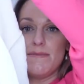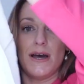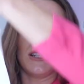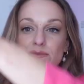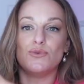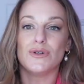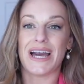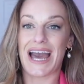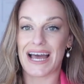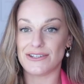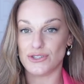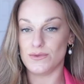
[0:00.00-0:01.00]
a much more
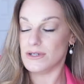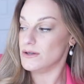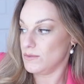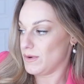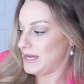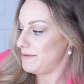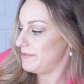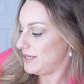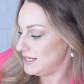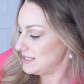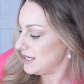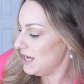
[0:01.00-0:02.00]
casual white
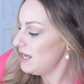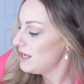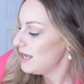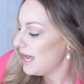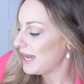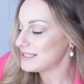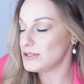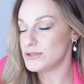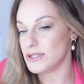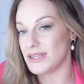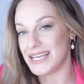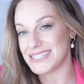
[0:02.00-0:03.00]
blazer. And I
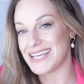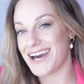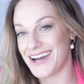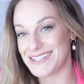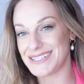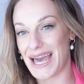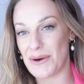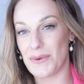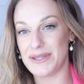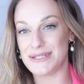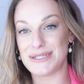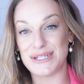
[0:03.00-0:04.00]
also think it's hard to get
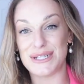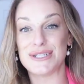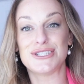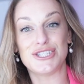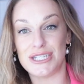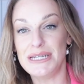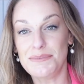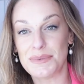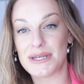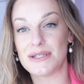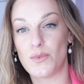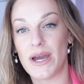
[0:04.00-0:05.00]
one that doesn't look cheap
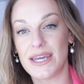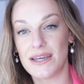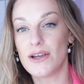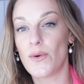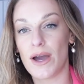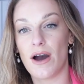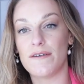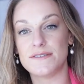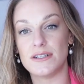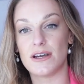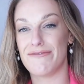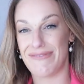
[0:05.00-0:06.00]
because white can quite
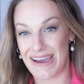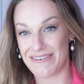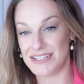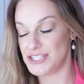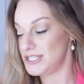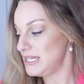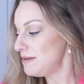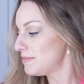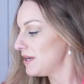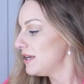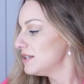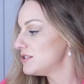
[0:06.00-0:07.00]
often look very cheap.
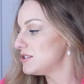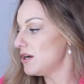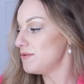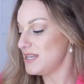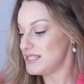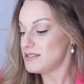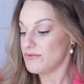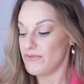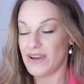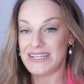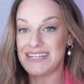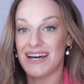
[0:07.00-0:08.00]
So this is a
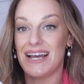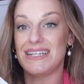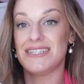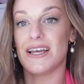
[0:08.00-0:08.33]
really nice,